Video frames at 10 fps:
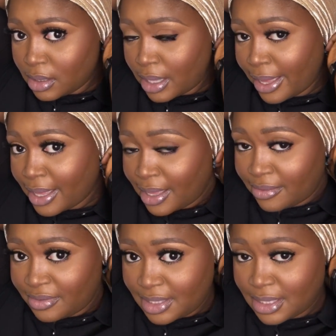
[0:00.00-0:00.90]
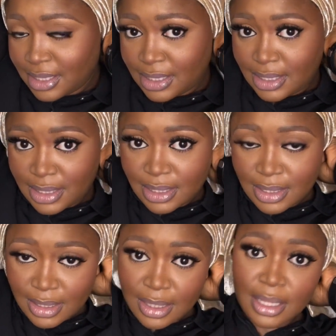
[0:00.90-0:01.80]
I have this
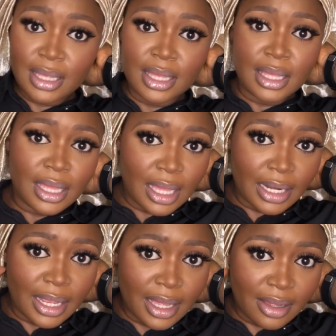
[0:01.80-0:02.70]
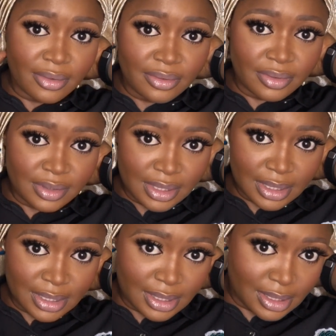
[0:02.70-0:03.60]
and I have
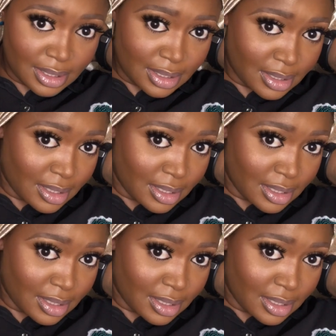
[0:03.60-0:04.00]
this,